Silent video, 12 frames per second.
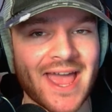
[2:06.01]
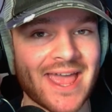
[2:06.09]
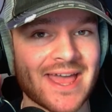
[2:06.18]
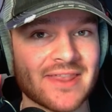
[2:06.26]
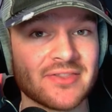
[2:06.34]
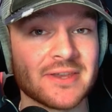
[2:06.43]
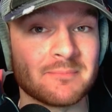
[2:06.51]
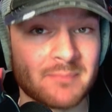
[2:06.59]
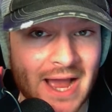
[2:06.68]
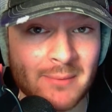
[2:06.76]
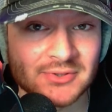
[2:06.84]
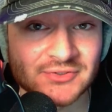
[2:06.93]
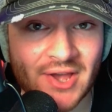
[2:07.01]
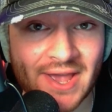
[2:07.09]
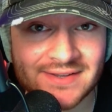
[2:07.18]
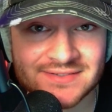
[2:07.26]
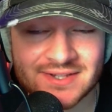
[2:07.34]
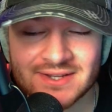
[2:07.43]
and the Bible
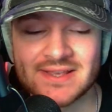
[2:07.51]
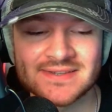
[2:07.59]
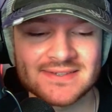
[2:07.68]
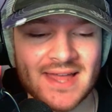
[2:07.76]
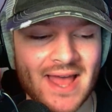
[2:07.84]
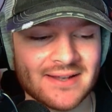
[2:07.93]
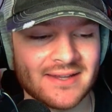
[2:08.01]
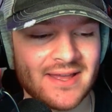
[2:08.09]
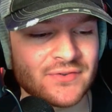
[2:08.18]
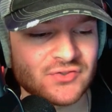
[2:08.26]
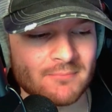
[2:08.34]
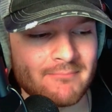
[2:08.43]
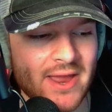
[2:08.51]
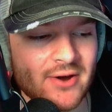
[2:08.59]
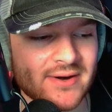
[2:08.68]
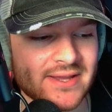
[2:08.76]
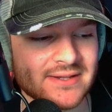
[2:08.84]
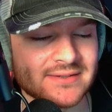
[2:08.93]
text is that the
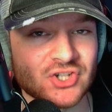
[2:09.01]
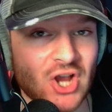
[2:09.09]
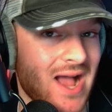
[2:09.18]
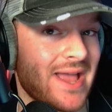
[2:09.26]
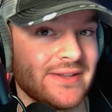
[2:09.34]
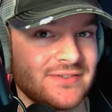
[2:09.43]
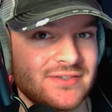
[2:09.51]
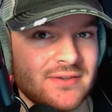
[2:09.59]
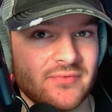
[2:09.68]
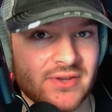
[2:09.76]
Sumerian giants,